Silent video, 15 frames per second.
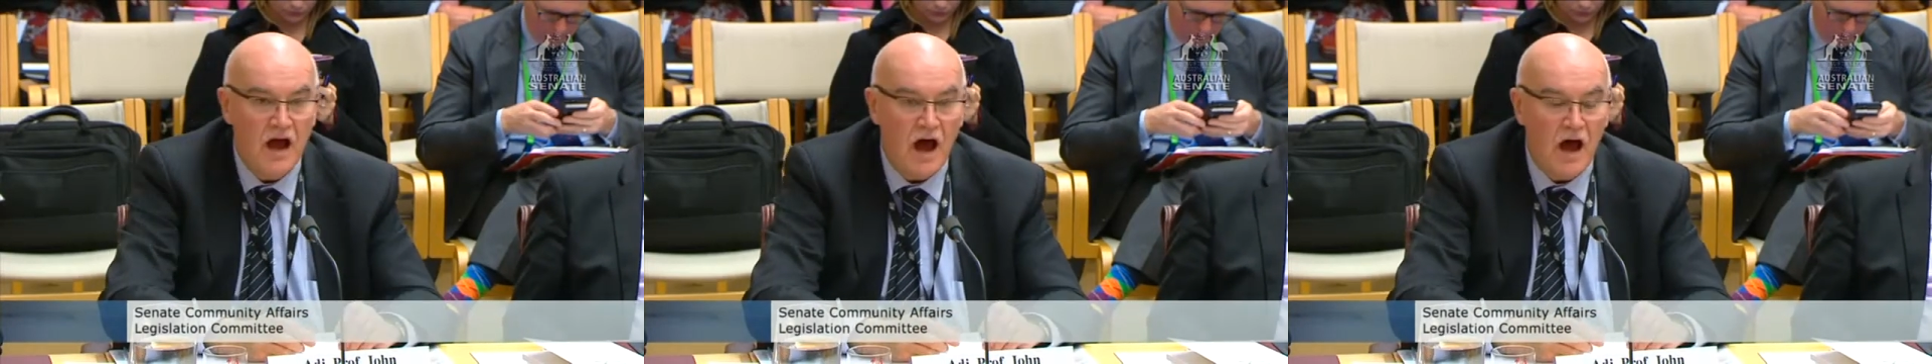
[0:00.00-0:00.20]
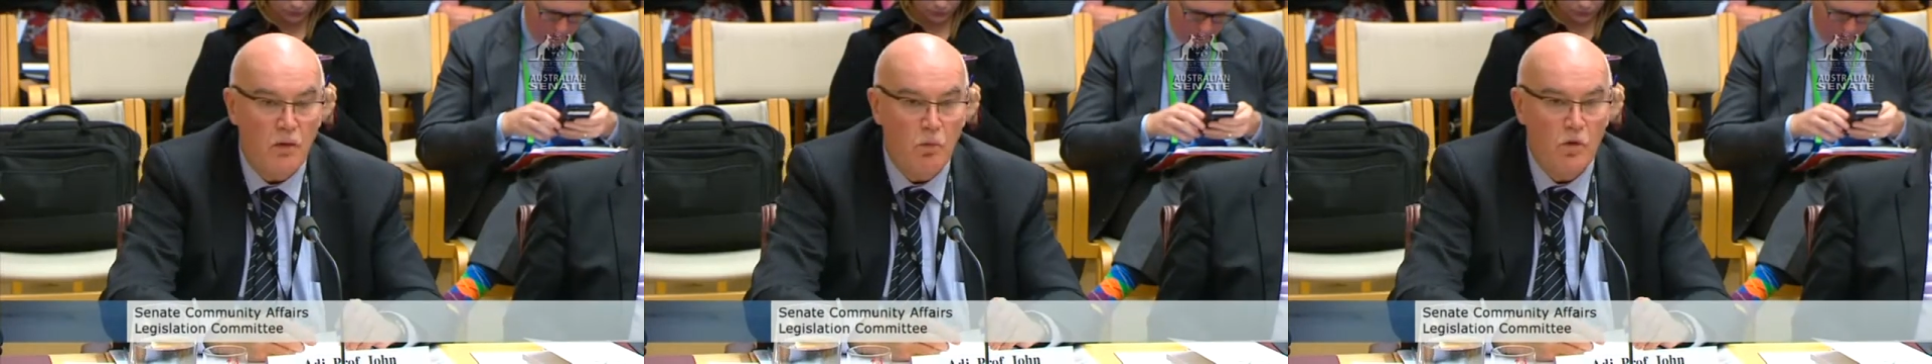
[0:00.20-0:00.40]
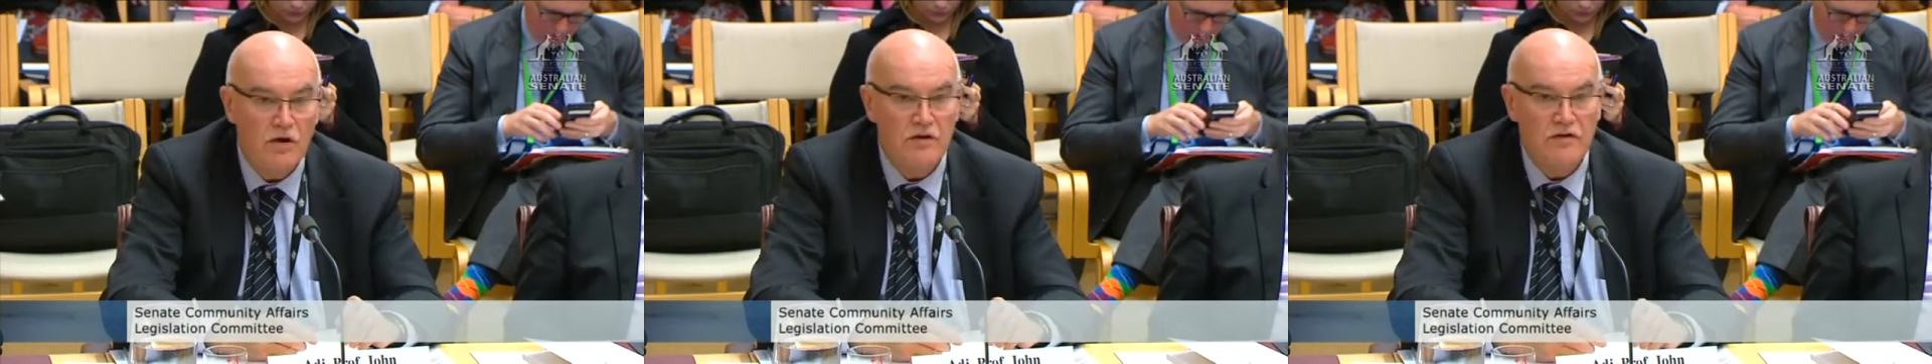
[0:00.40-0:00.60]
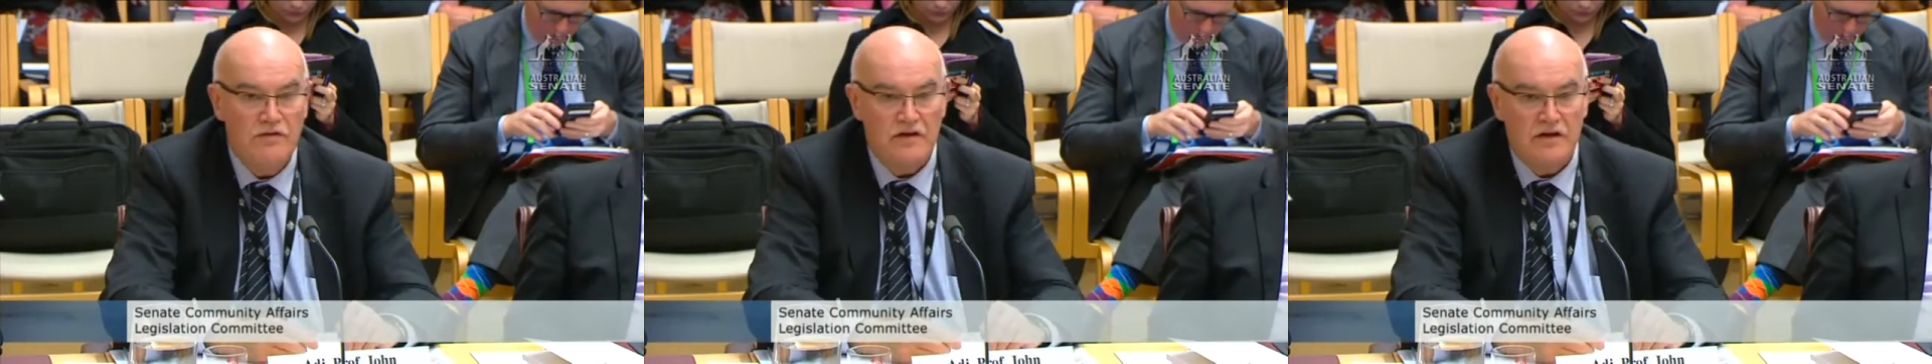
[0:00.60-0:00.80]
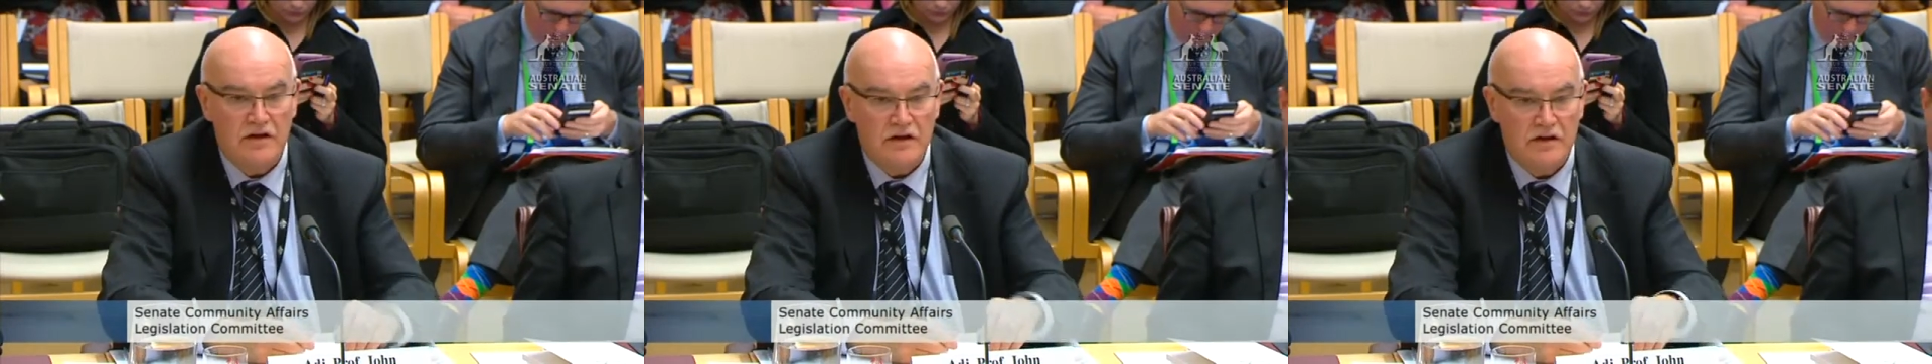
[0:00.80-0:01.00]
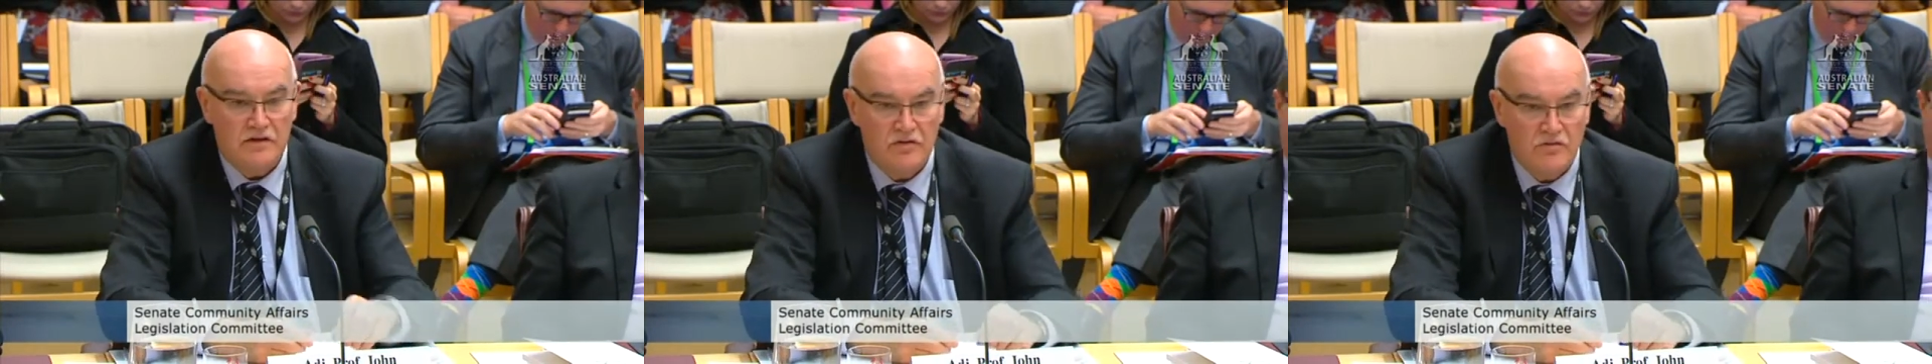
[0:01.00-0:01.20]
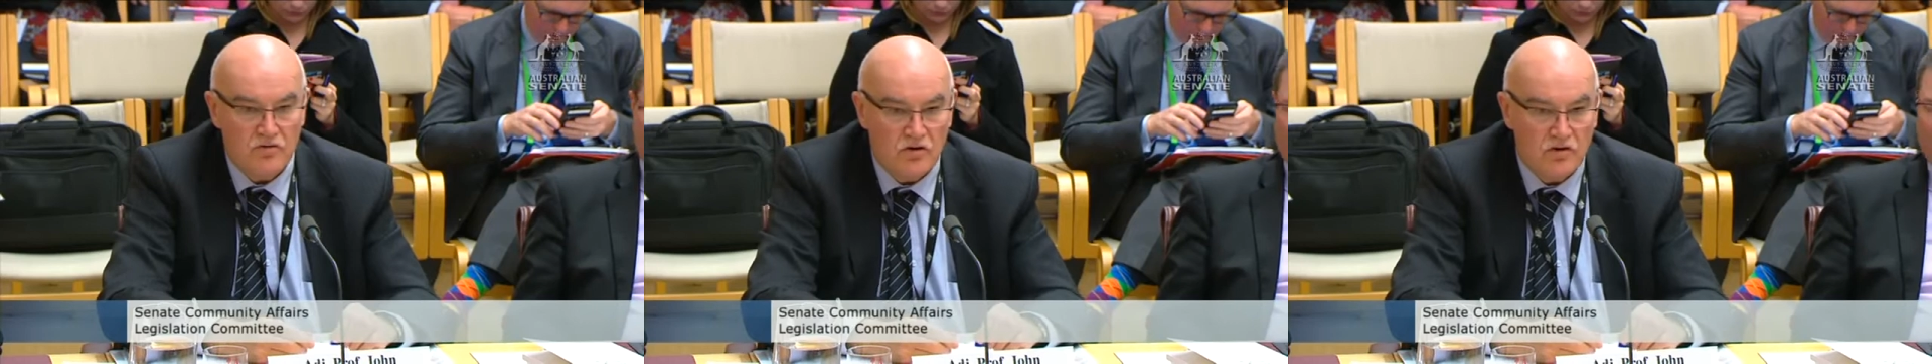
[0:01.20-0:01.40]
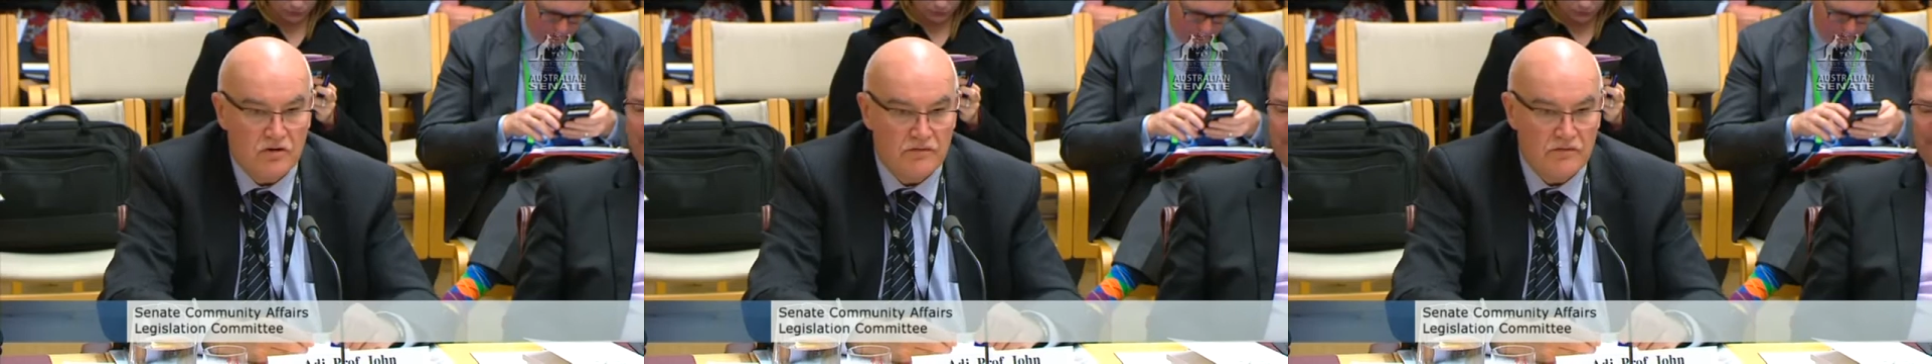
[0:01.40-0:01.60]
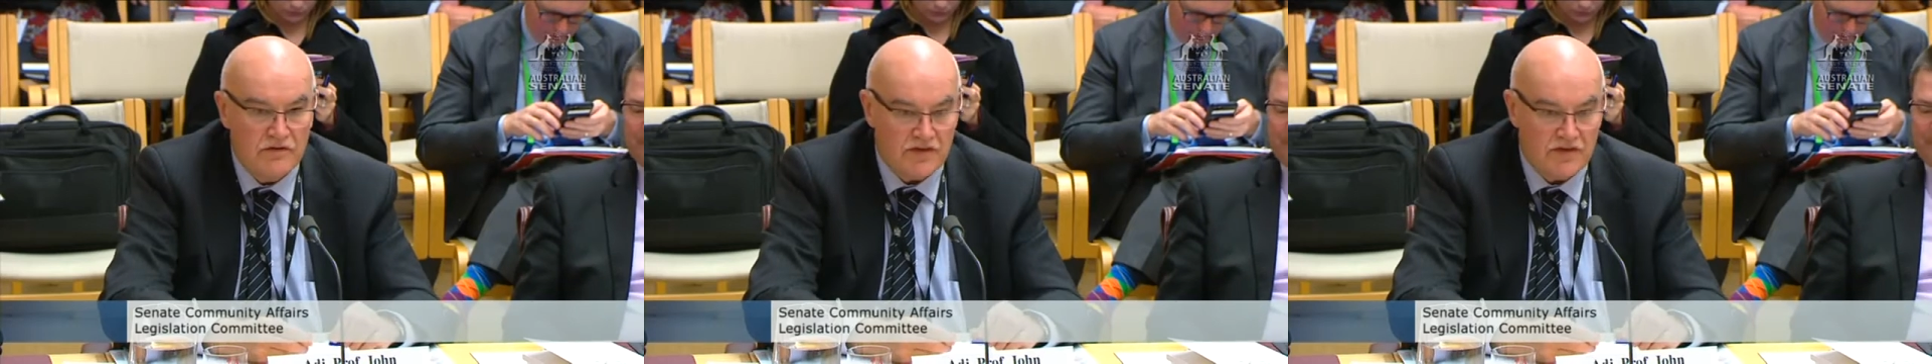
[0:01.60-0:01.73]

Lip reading: I would draw the